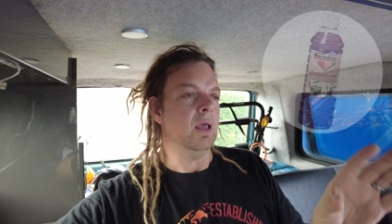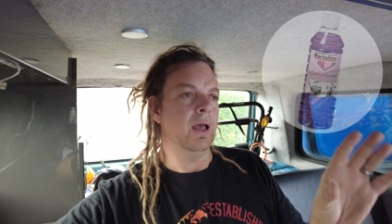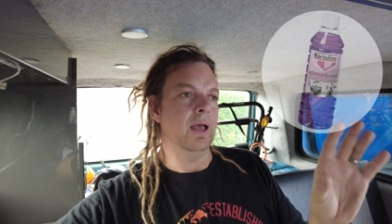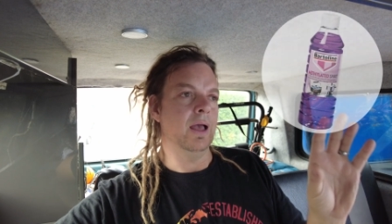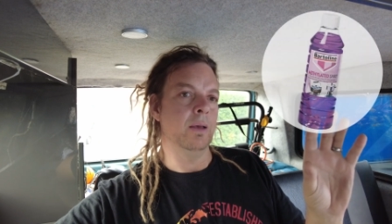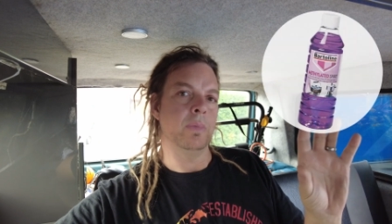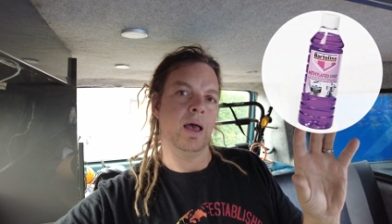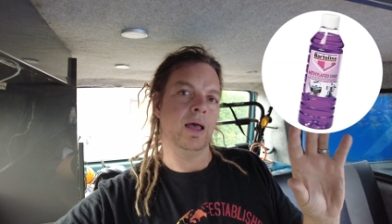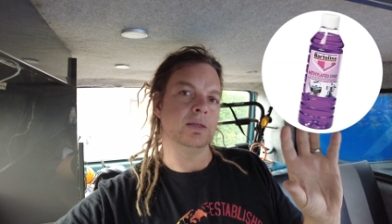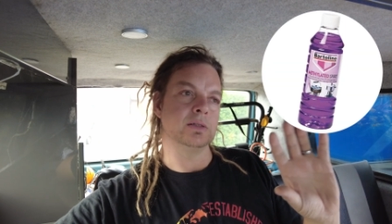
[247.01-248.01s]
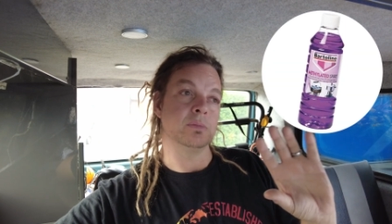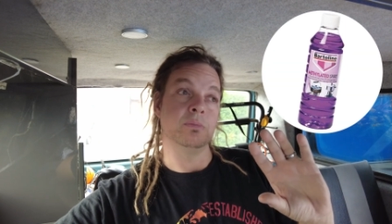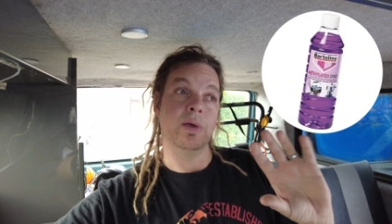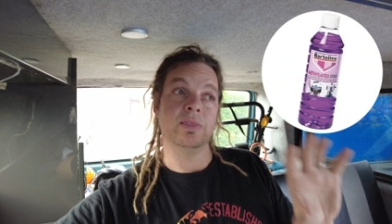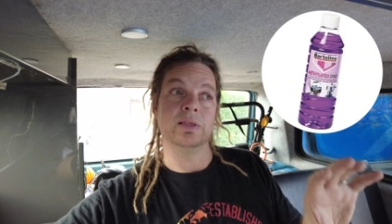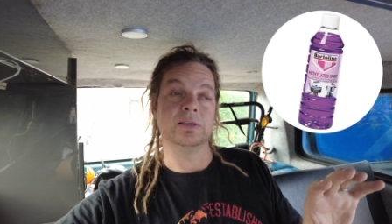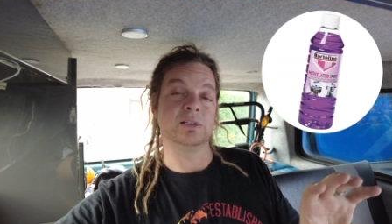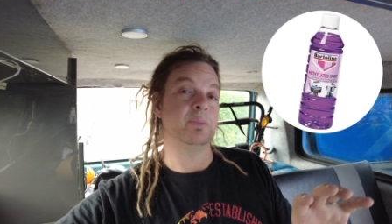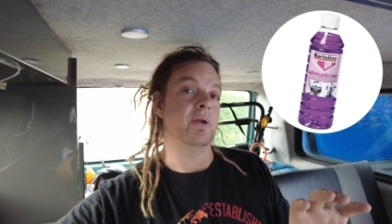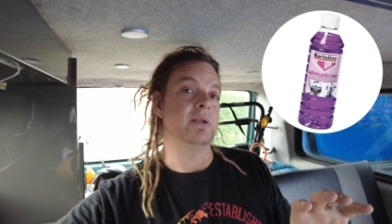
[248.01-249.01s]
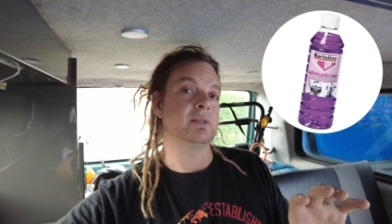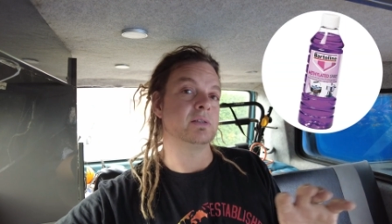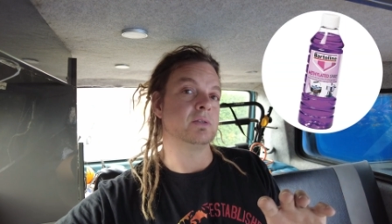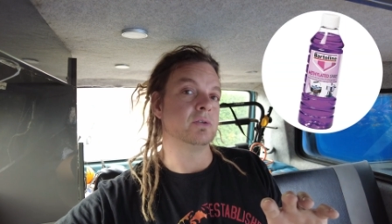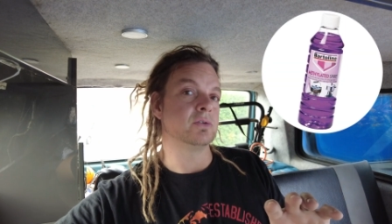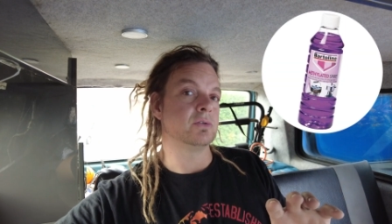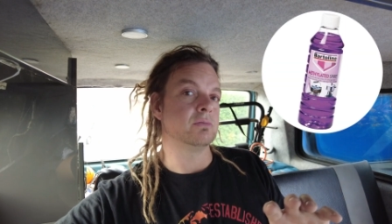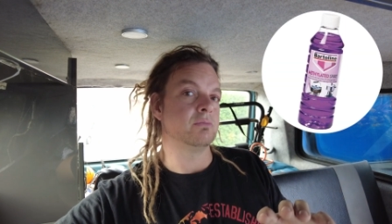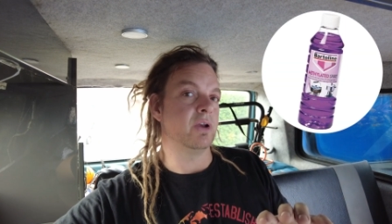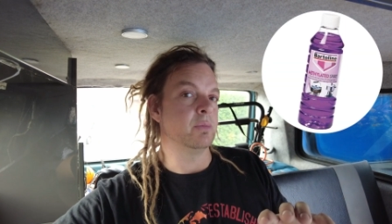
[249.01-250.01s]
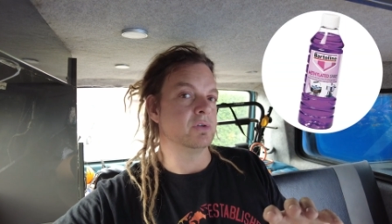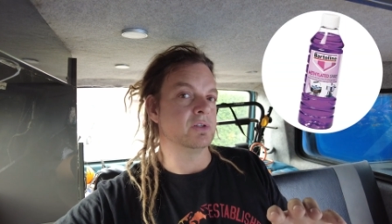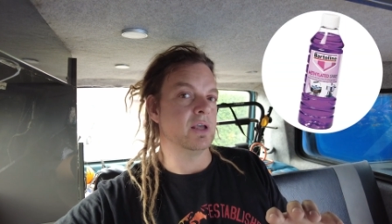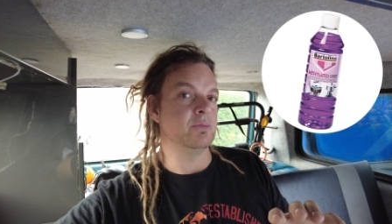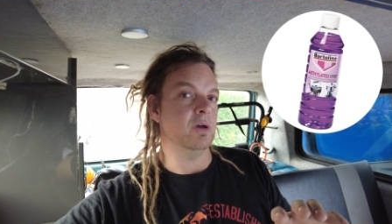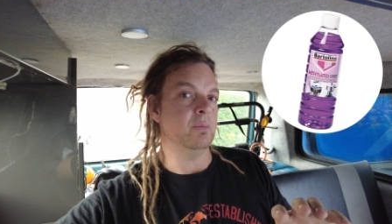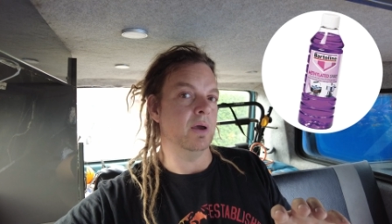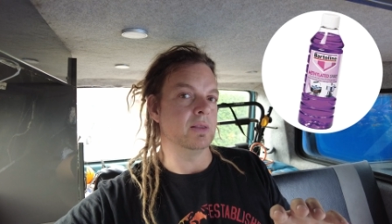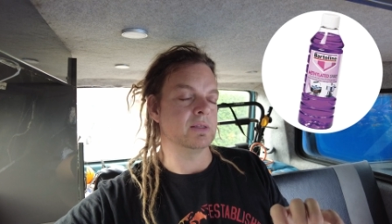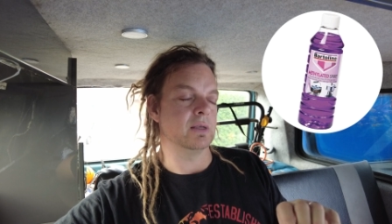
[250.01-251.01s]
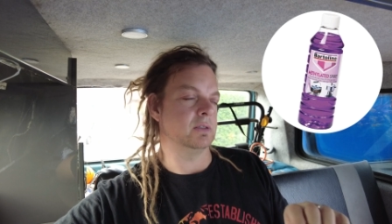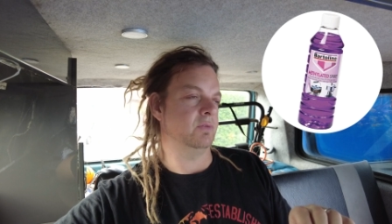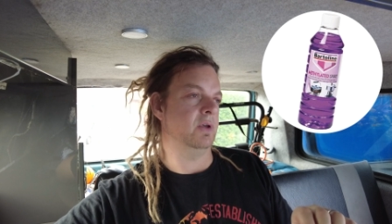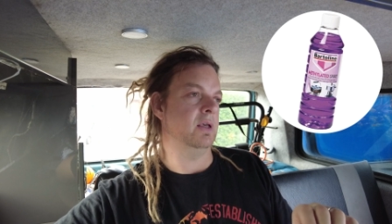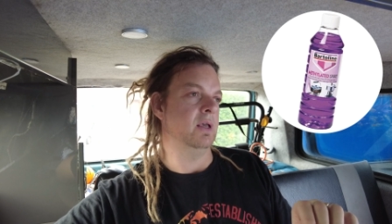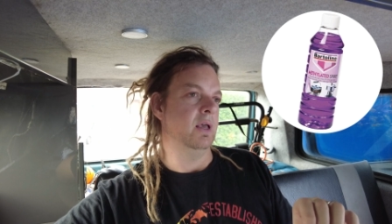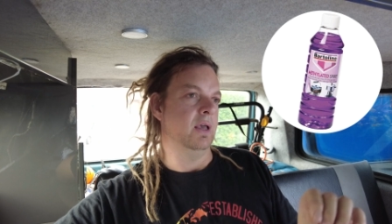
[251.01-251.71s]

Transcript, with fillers: Um, and methylated spirits does pretty much the same job by the sounds of it.